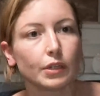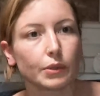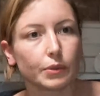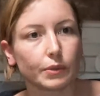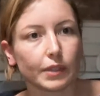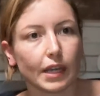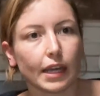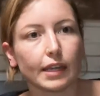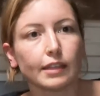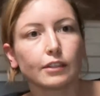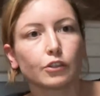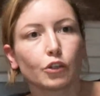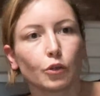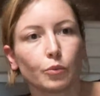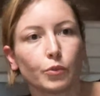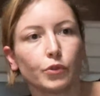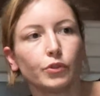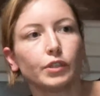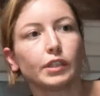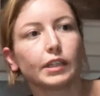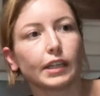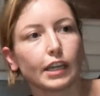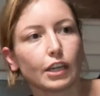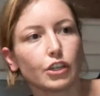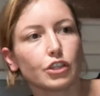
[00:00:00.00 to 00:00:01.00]
create
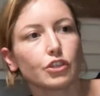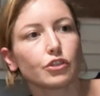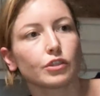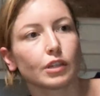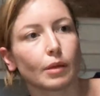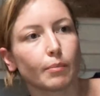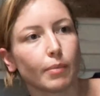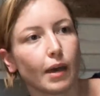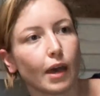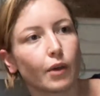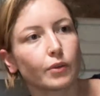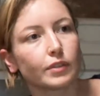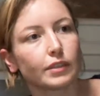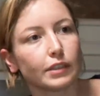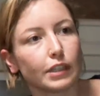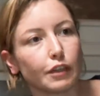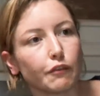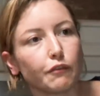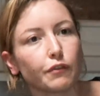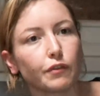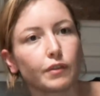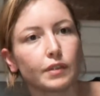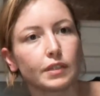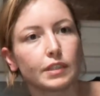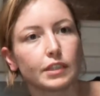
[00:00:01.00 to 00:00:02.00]
communication about
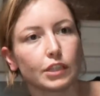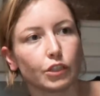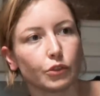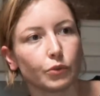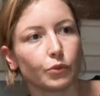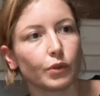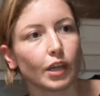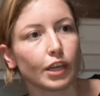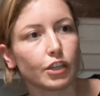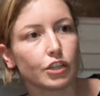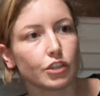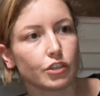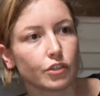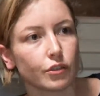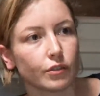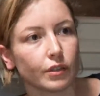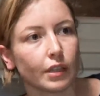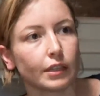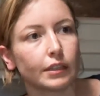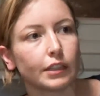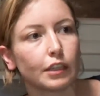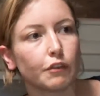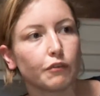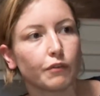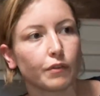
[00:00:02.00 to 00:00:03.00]
different situations
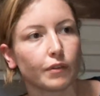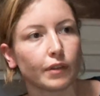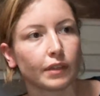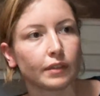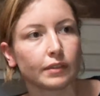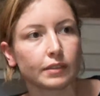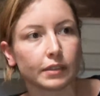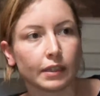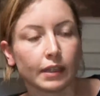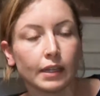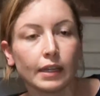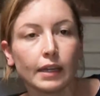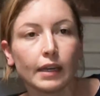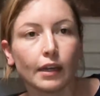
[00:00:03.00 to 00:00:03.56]
and different